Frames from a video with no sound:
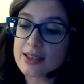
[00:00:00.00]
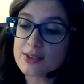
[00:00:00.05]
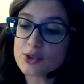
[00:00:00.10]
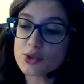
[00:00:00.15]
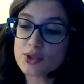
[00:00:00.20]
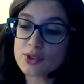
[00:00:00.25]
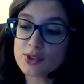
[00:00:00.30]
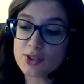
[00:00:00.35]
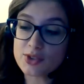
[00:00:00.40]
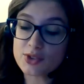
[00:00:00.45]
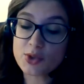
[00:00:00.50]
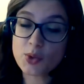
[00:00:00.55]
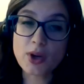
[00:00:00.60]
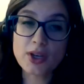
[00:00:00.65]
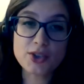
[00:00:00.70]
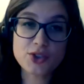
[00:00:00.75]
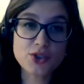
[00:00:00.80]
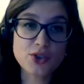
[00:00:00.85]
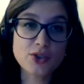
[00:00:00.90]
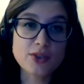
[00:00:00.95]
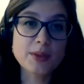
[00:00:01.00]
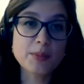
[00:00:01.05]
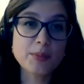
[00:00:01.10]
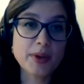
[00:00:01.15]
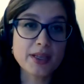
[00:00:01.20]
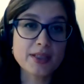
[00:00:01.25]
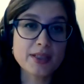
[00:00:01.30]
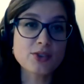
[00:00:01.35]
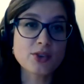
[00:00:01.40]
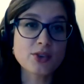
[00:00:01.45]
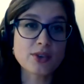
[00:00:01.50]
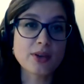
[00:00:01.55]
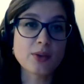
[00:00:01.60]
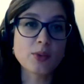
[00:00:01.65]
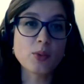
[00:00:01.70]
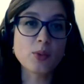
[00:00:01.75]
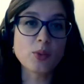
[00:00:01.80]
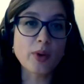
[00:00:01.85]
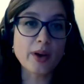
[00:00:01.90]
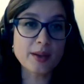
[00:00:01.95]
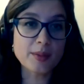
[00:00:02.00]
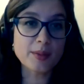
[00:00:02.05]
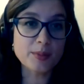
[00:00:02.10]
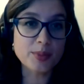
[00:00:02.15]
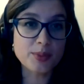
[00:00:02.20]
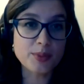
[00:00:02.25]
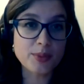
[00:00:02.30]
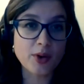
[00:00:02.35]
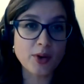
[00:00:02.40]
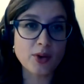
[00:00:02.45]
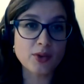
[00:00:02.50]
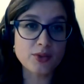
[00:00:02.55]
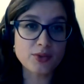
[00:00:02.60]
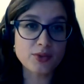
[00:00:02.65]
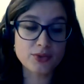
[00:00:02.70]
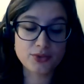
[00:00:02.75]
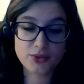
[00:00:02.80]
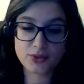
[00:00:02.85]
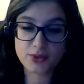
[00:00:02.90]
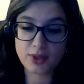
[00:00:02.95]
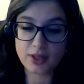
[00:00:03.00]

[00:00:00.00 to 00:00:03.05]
answer to this question depends on a web of